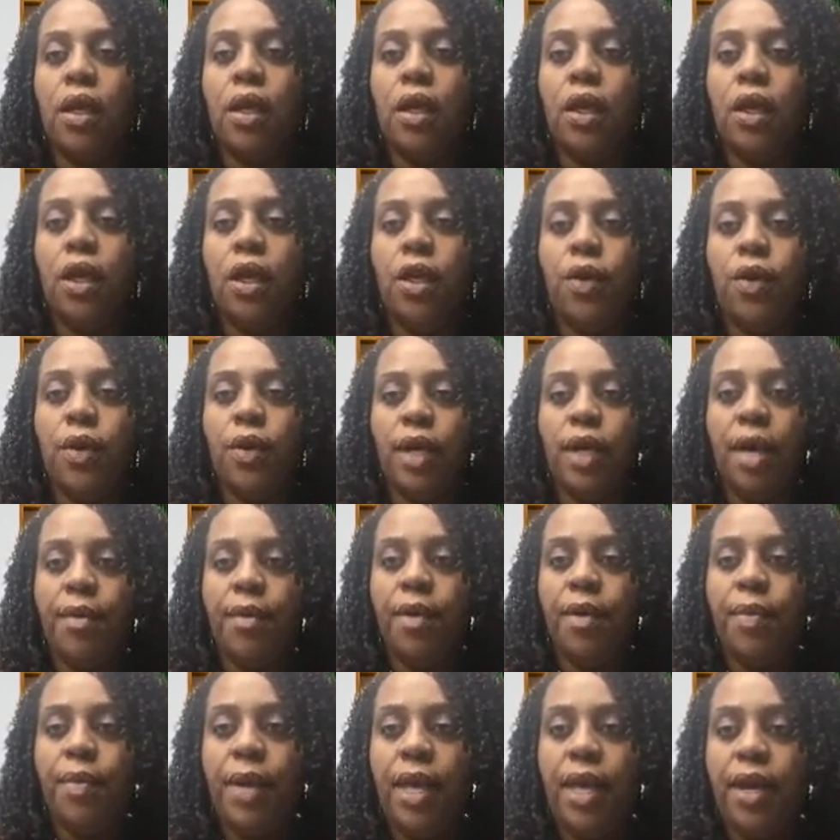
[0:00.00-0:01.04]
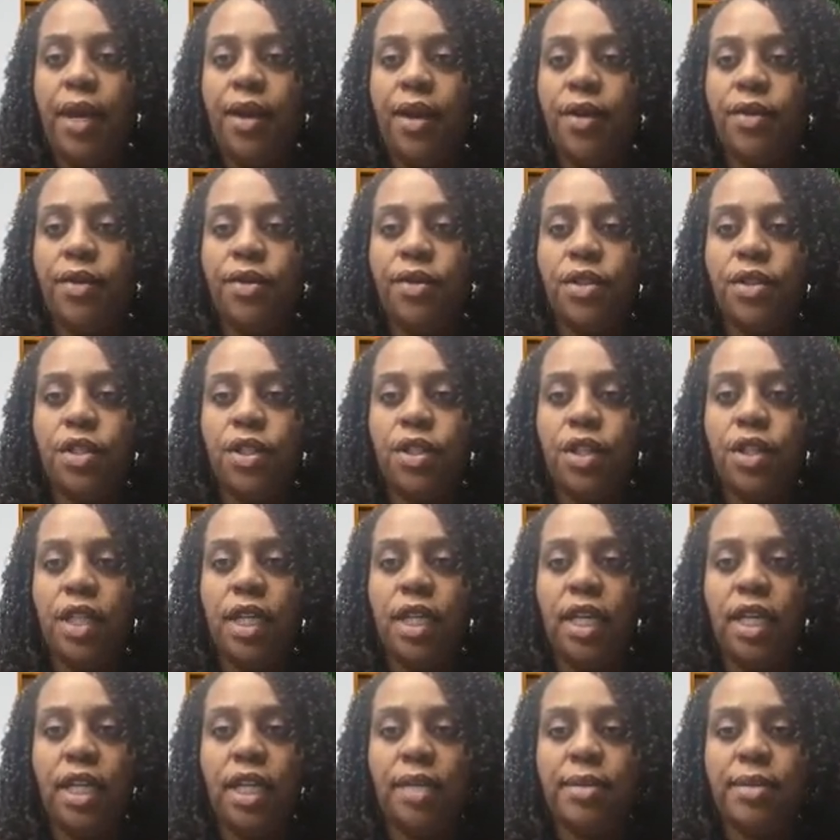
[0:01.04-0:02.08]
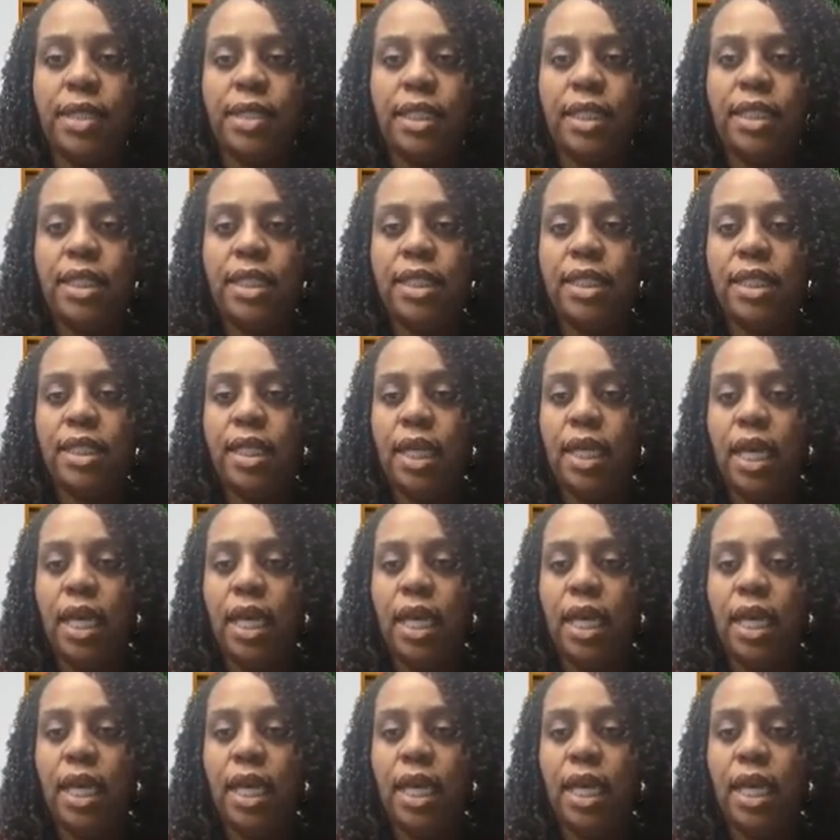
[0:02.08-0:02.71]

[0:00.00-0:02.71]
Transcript: you could come up here to the ellipsis